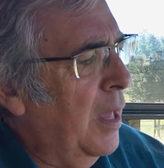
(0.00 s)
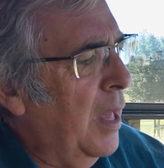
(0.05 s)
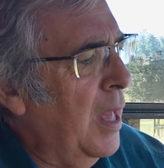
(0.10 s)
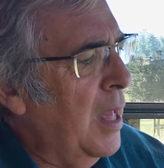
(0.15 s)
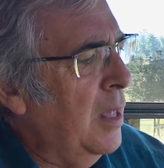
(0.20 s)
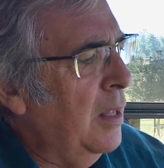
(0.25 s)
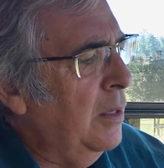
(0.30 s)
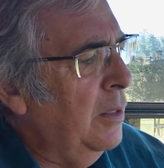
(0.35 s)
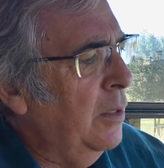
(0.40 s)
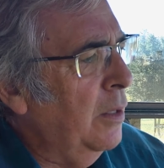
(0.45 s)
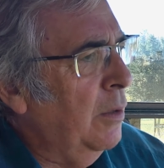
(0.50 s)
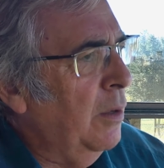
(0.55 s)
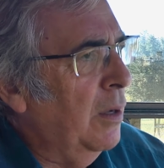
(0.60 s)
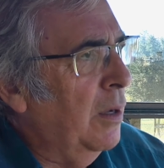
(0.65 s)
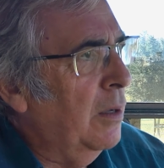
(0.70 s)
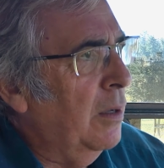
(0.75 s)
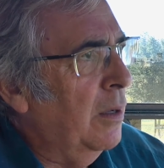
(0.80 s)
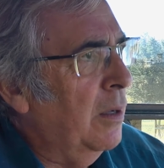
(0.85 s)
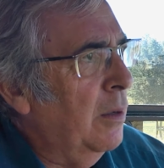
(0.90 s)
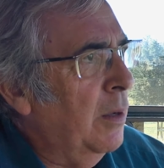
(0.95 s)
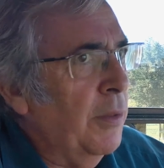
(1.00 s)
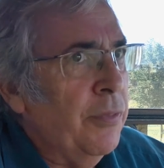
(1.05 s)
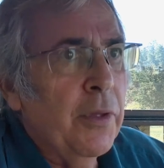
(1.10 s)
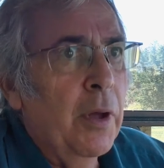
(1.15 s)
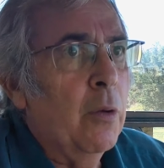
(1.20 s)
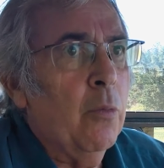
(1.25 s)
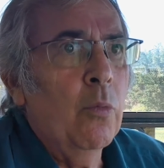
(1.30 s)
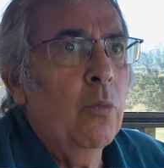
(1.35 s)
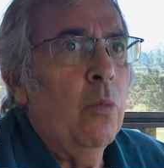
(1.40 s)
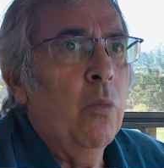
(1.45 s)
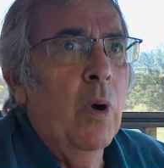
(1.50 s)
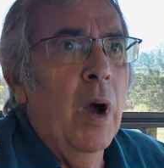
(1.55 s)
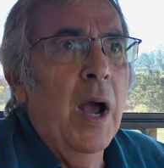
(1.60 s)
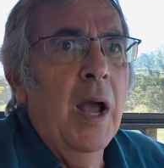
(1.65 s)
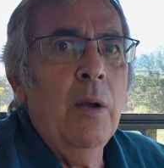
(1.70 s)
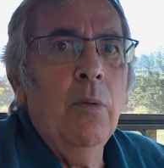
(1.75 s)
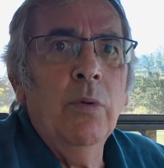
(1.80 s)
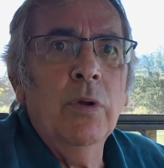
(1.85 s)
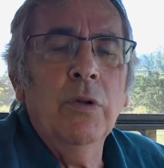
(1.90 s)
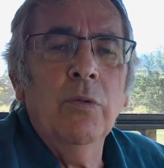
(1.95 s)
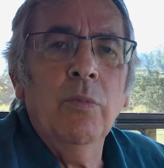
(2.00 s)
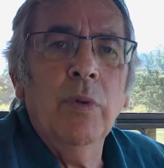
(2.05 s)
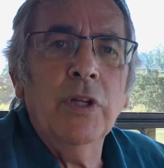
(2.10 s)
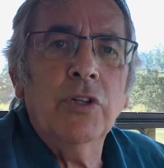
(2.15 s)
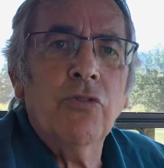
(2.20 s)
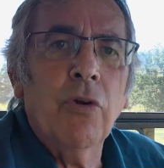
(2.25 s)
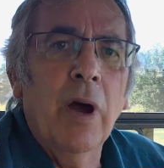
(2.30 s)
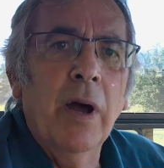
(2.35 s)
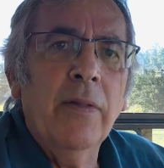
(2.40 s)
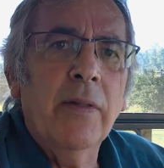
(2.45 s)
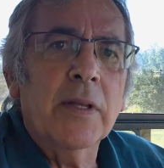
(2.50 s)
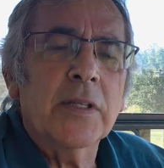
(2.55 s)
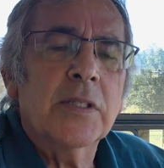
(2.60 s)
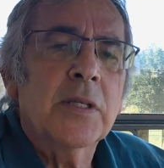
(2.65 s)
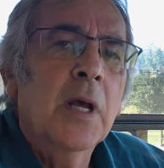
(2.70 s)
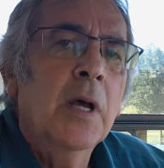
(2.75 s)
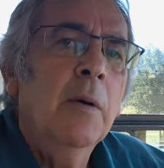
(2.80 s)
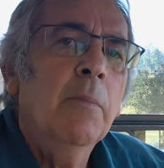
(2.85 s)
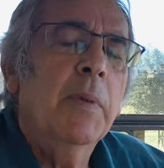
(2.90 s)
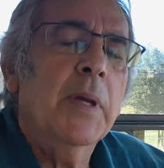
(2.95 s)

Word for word: and I thought, why wouldn't we try this?